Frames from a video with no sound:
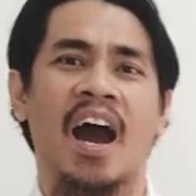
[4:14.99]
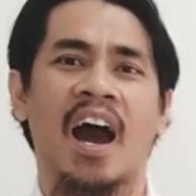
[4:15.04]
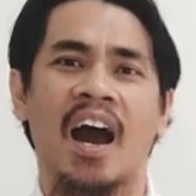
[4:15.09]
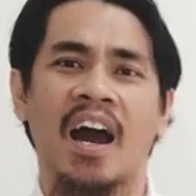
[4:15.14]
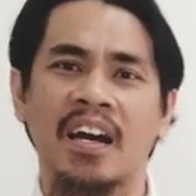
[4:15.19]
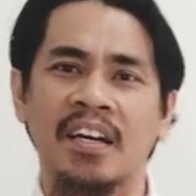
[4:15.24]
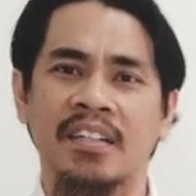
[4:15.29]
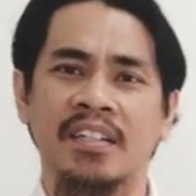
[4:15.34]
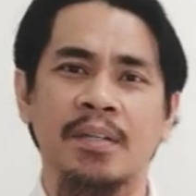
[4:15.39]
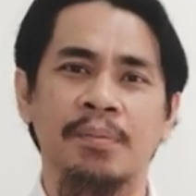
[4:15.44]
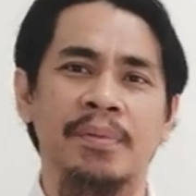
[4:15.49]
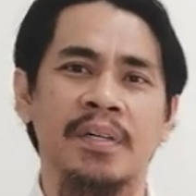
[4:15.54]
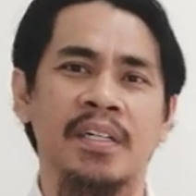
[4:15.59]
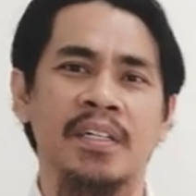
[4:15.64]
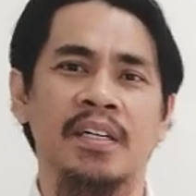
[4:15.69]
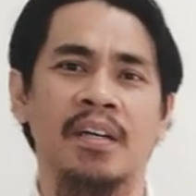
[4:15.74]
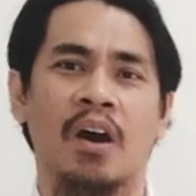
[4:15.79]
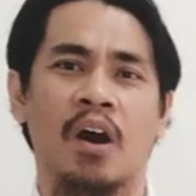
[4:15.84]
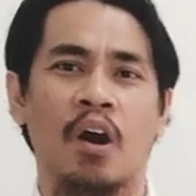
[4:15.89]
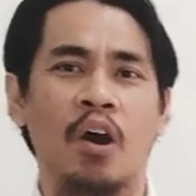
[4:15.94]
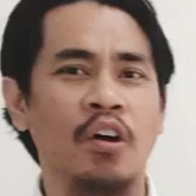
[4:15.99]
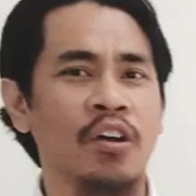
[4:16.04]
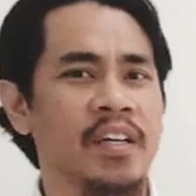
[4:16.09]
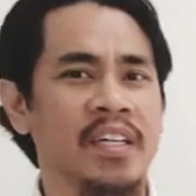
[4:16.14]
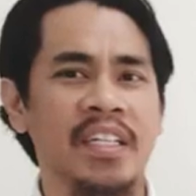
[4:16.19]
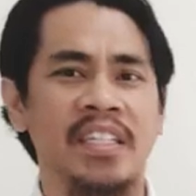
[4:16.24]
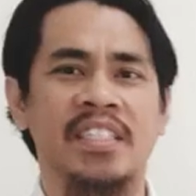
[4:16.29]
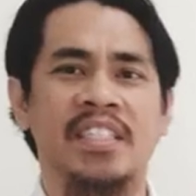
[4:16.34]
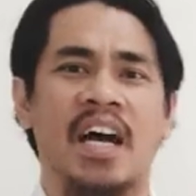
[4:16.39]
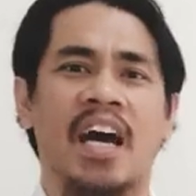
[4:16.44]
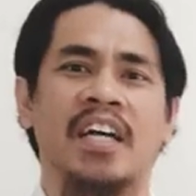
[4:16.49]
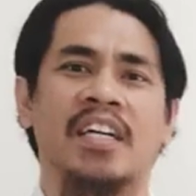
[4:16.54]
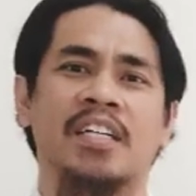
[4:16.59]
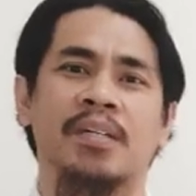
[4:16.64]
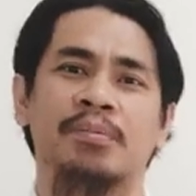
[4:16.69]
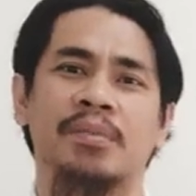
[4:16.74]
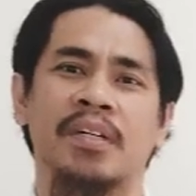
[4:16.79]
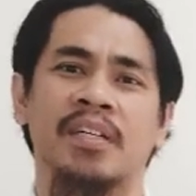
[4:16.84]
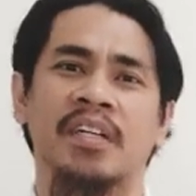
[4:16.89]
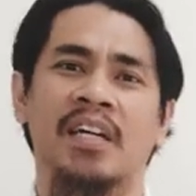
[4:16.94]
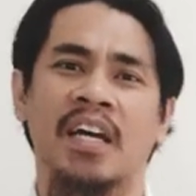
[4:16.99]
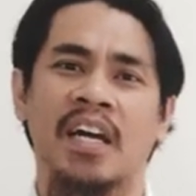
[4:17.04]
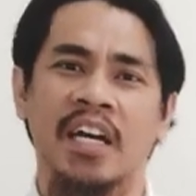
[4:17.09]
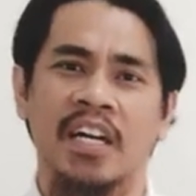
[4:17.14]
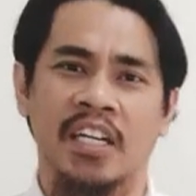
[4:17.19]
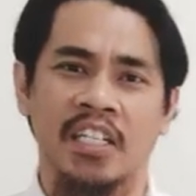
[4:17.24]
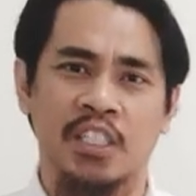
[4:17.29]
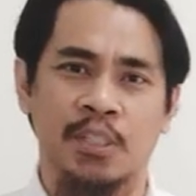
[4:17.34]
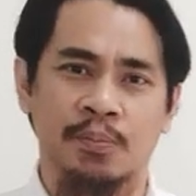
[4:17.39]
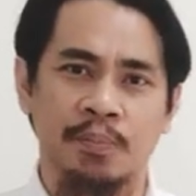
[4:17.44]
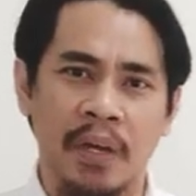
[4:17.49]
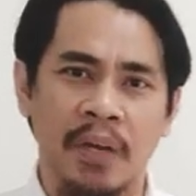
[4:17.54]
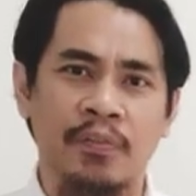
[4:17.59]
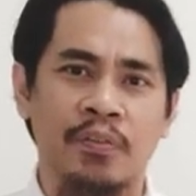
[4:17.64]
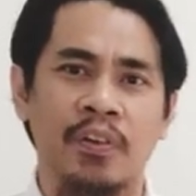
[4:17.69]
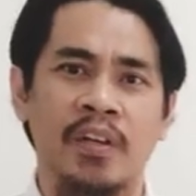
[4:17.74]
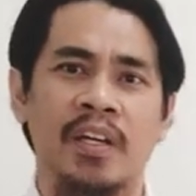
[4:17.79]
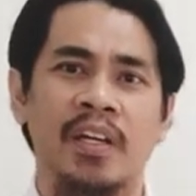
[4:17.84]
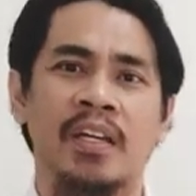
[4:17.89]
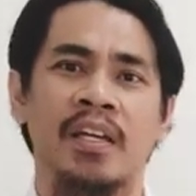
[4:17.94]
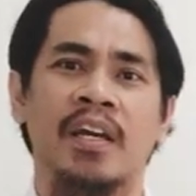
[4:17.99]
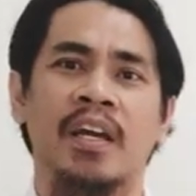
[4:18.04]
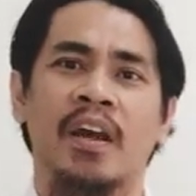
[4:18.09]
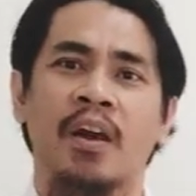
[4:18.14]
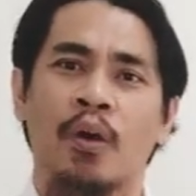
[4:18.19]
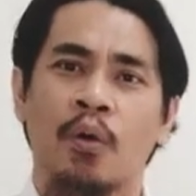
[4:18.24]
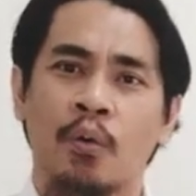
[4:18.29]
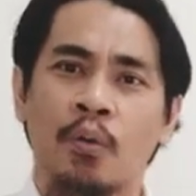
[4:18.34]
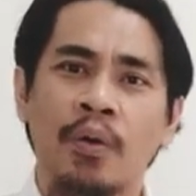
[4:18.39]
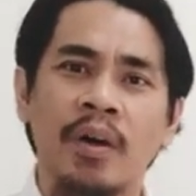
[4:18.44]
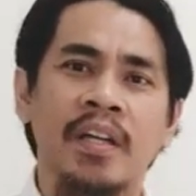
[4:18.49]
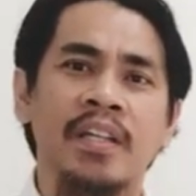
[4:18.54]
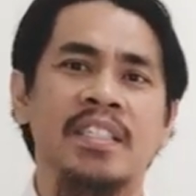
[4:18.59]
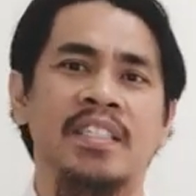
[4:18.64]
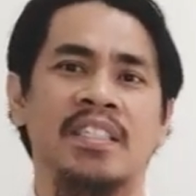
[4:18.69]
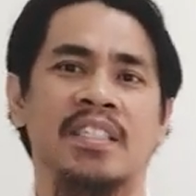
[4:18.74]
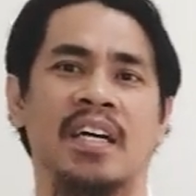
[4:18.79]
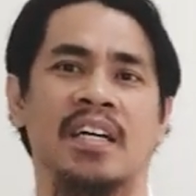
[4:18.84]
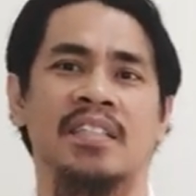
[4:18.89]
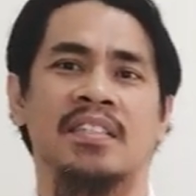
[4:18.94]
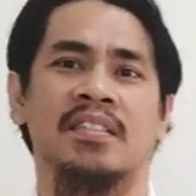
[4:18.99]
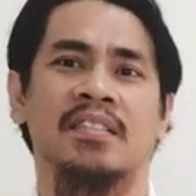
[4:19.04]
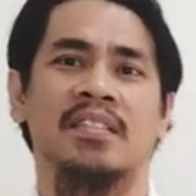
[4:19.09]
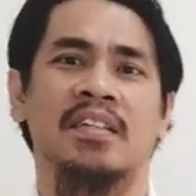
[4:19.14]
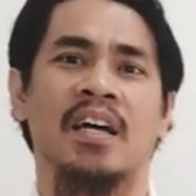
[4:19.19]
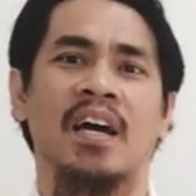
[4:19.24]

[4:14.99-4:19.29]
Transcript: agreement or disagreement respectfully were discussed,